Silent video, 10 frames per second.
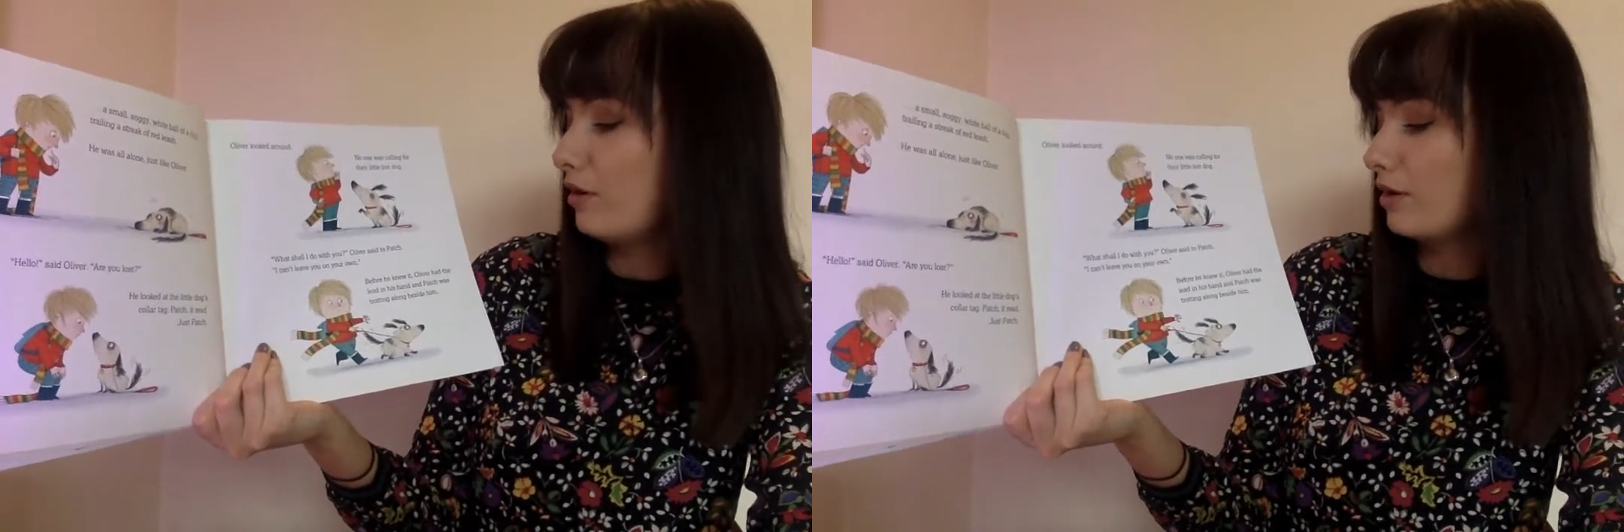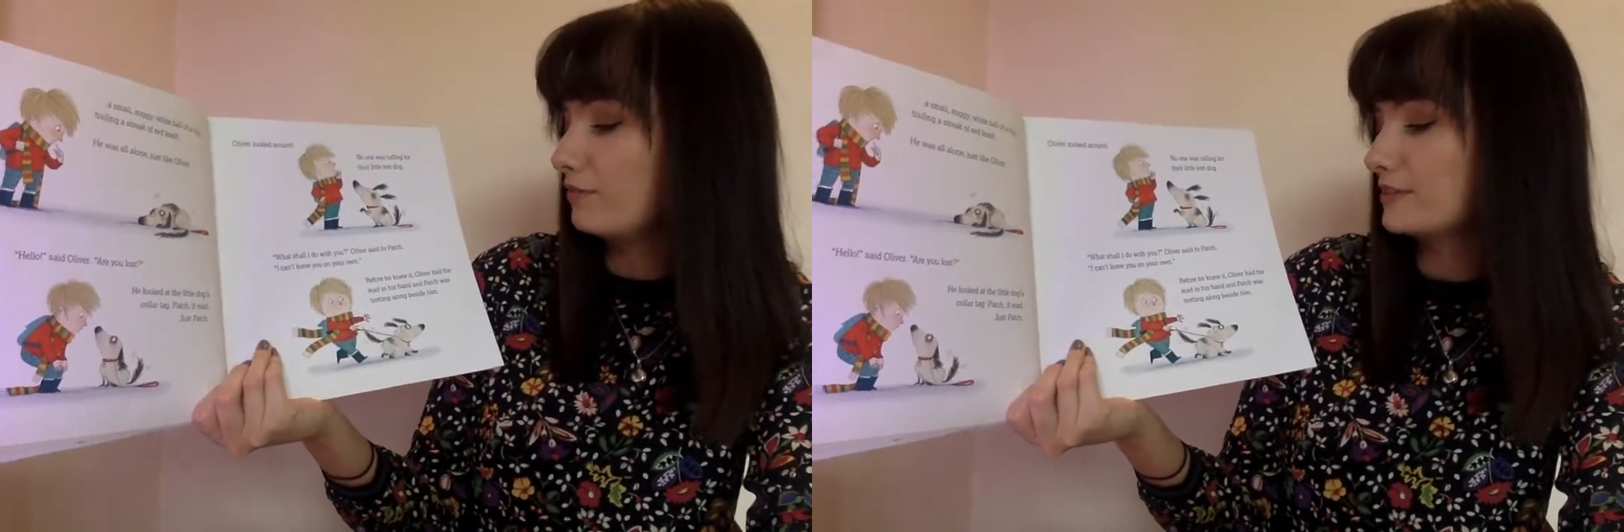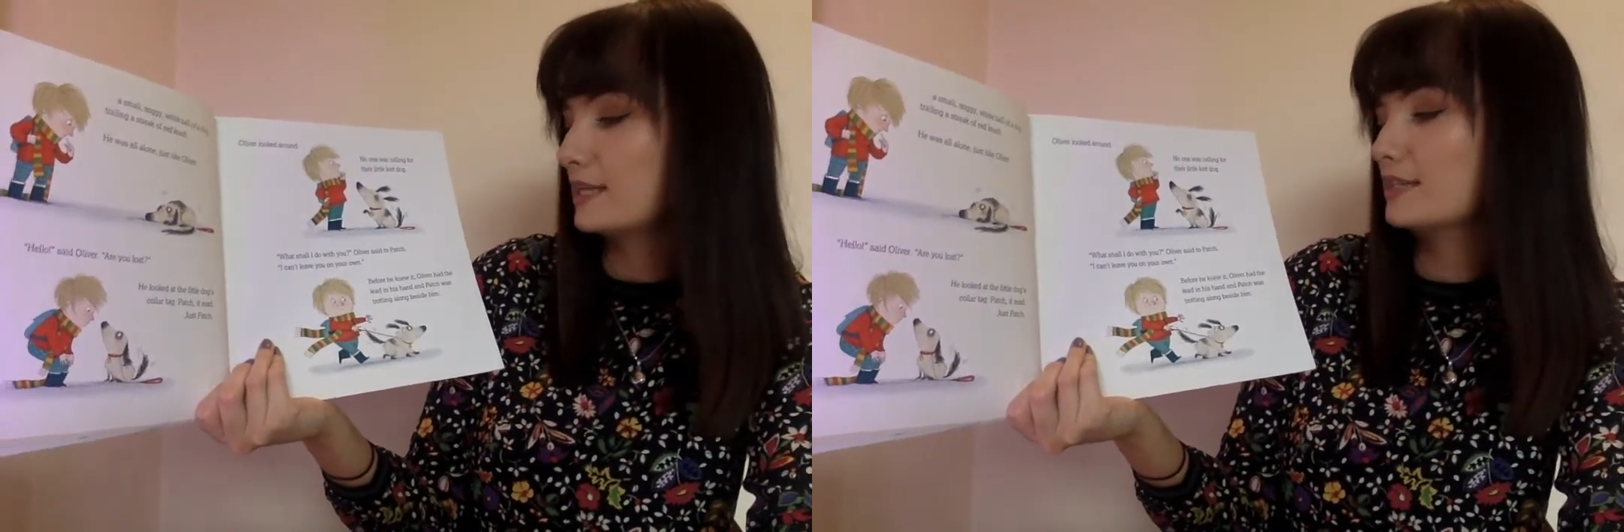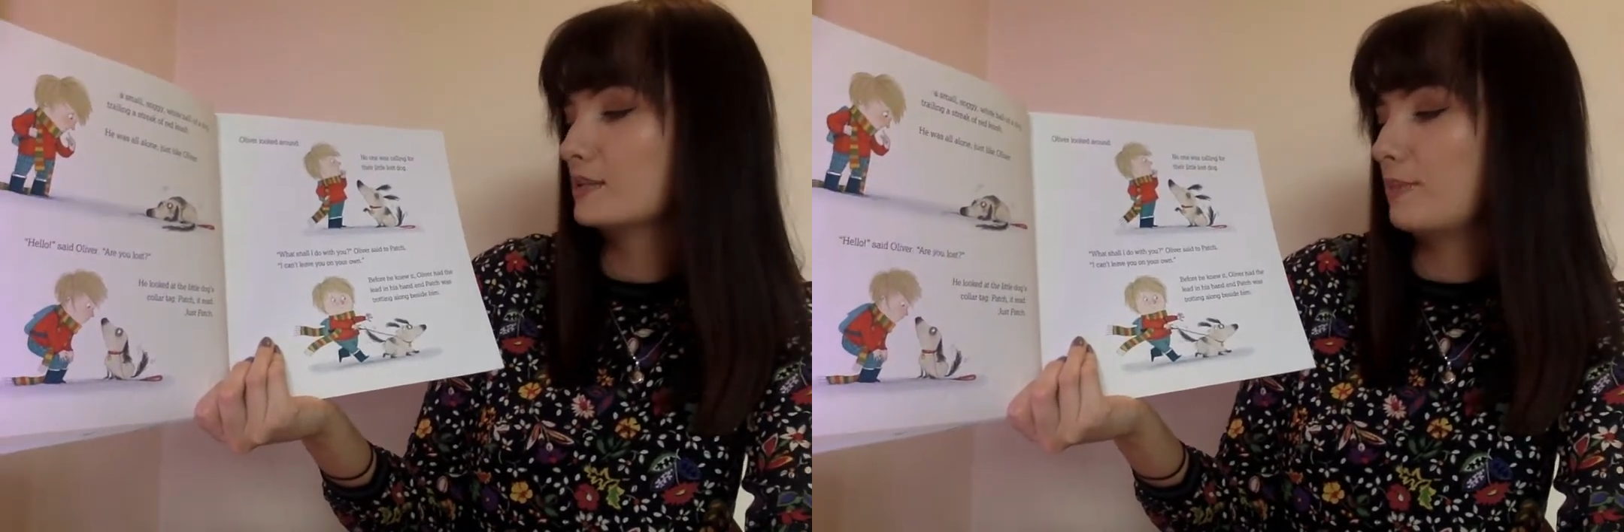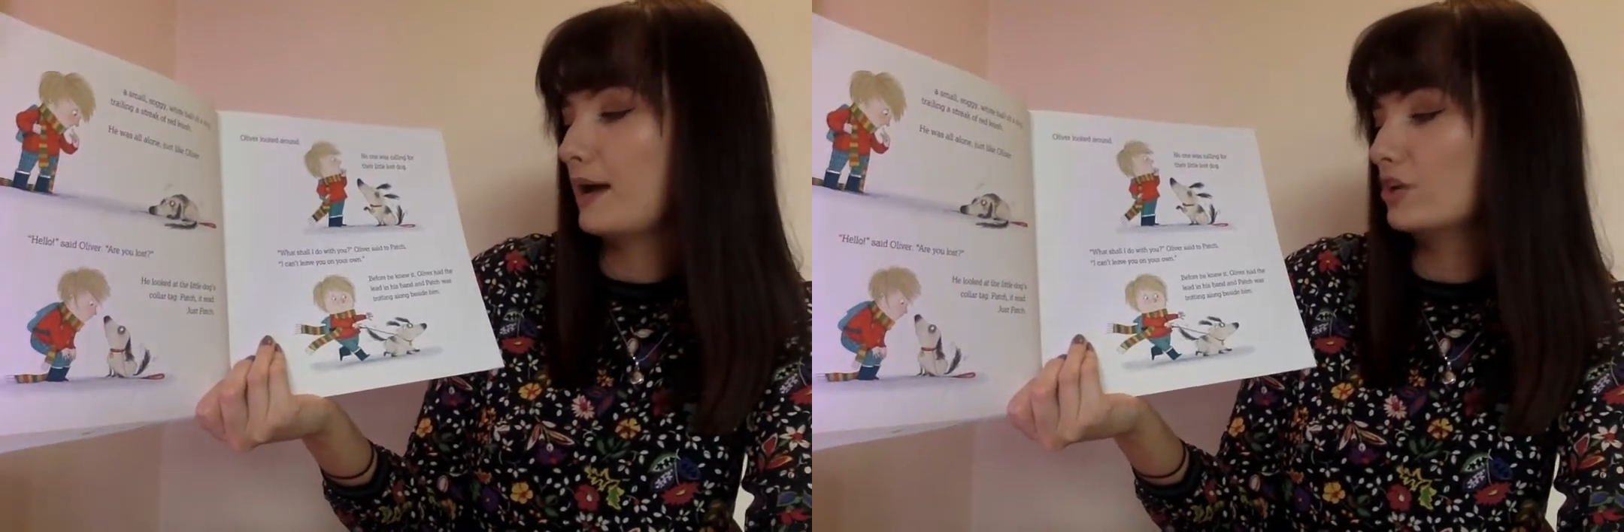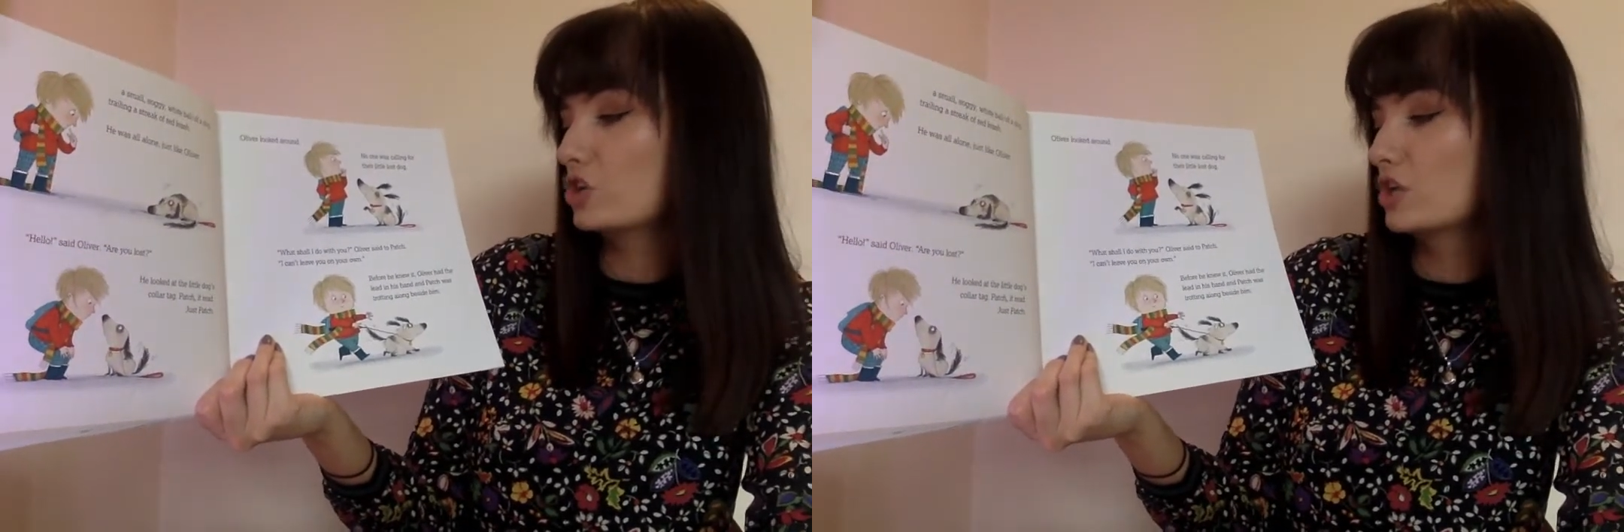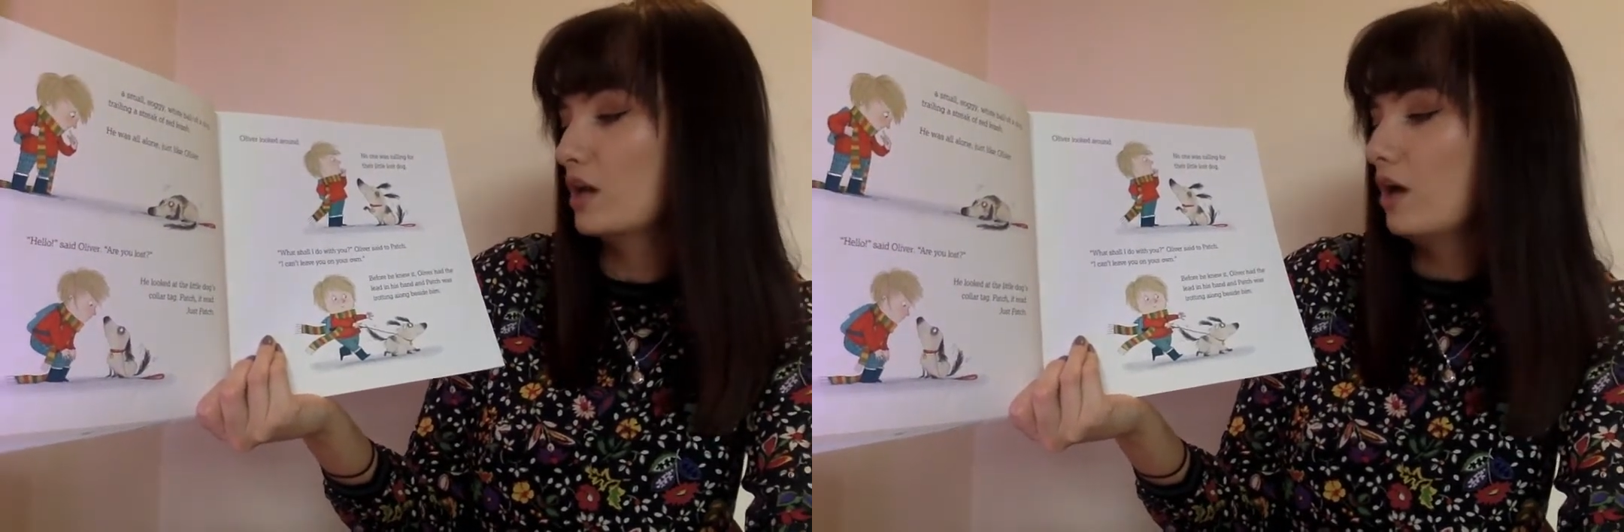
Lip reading: Oliver said to Patch.